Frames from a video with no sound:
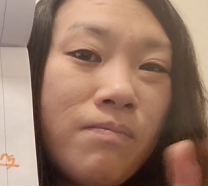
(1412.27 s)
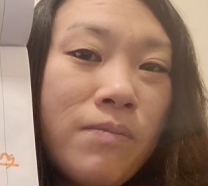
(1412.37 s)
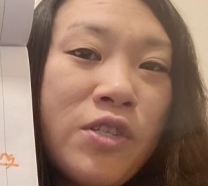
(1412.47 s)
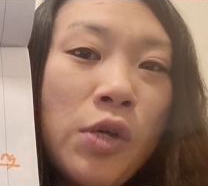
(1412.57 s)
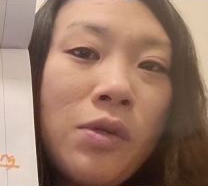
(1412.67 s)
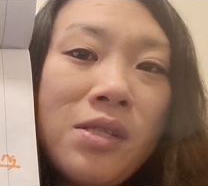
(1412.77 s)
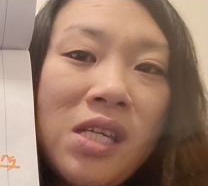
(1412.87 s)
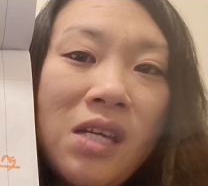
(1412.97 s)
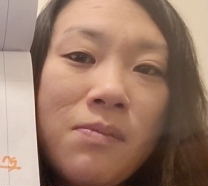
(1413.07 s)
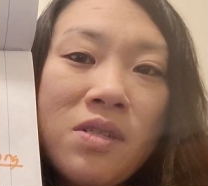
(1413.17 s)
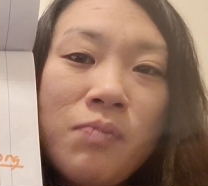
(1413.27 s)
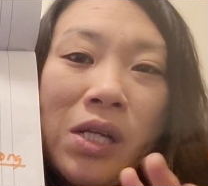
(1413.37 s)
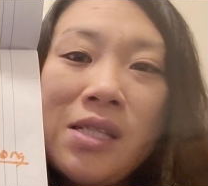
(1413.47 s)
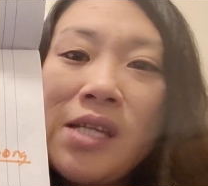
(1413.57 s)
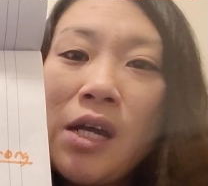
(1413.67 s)
So it seems, but
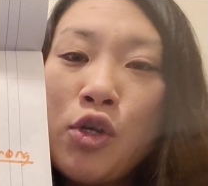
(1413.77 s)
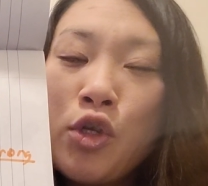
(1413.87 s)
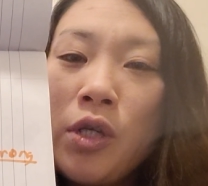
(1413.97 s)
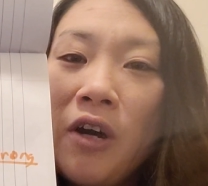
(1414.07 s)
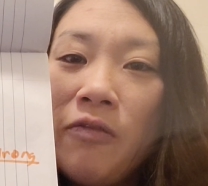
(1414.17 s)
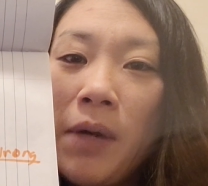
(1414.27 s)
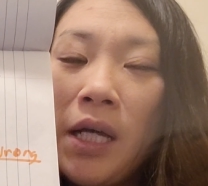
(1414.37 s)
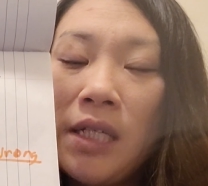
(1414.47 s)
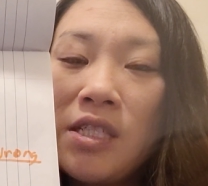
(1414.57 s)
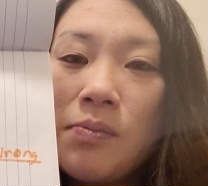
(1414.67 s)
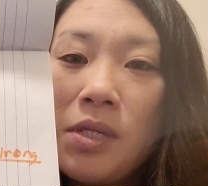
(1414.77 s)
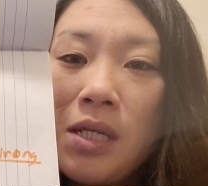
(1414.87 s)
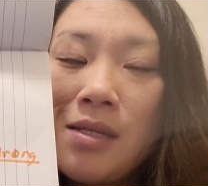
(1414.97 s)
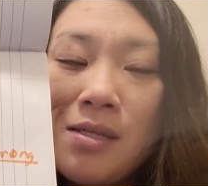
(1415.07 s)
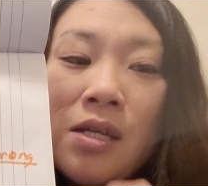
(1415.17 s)
it's actually off balance,
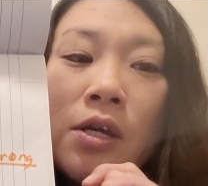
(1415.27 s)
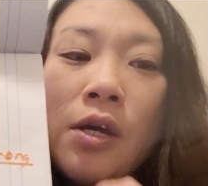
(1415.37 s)
because